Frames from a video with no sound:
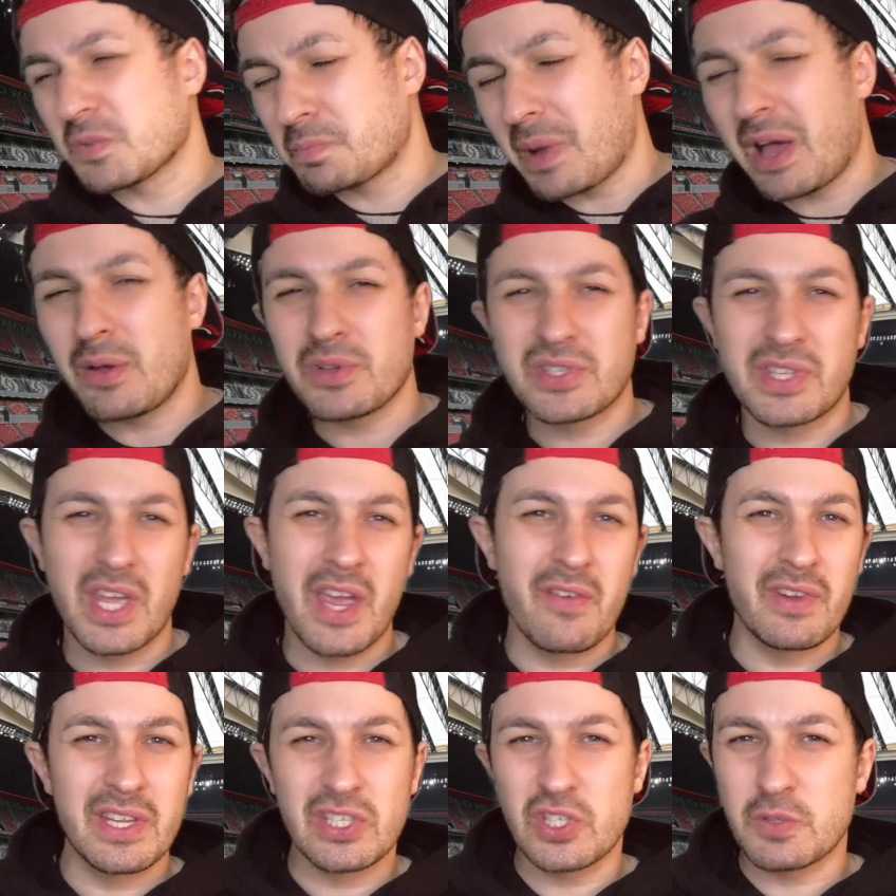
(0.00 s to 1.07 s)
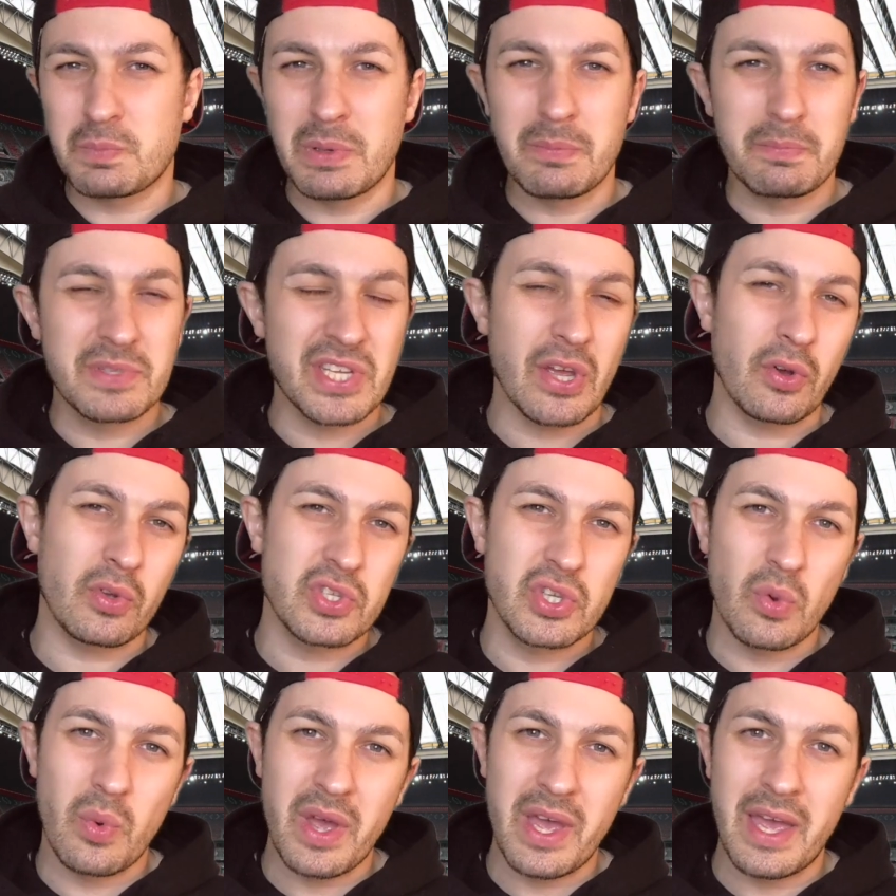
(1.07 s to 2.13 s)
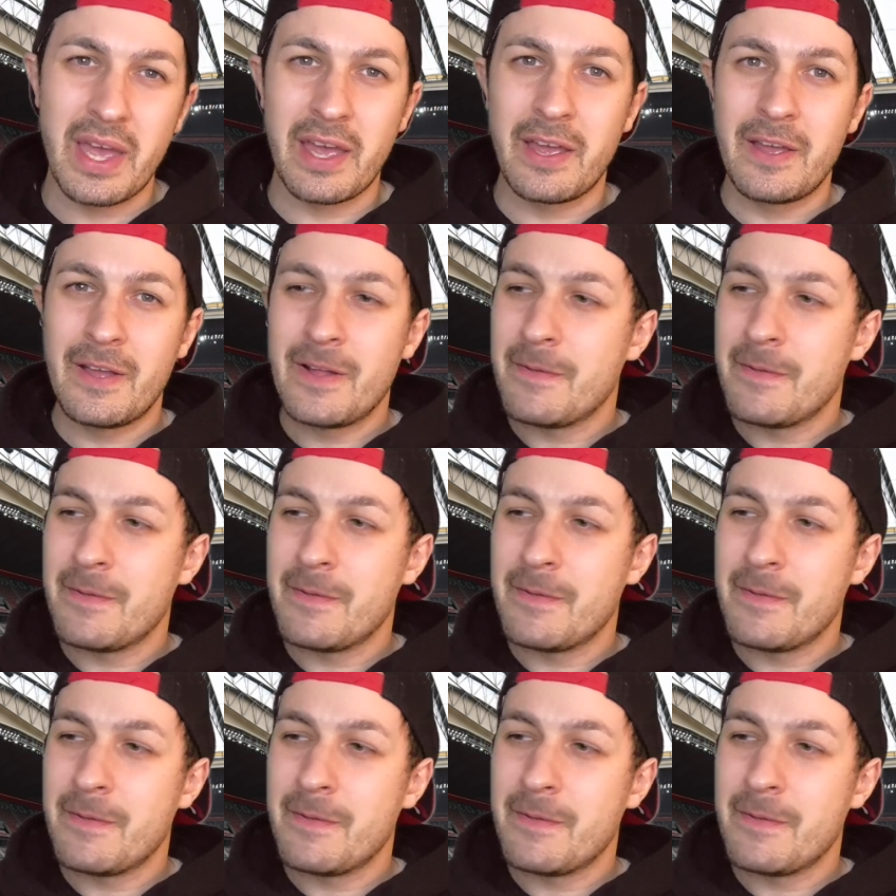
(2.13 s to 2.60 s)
it's bounced there and it's just been tucked away.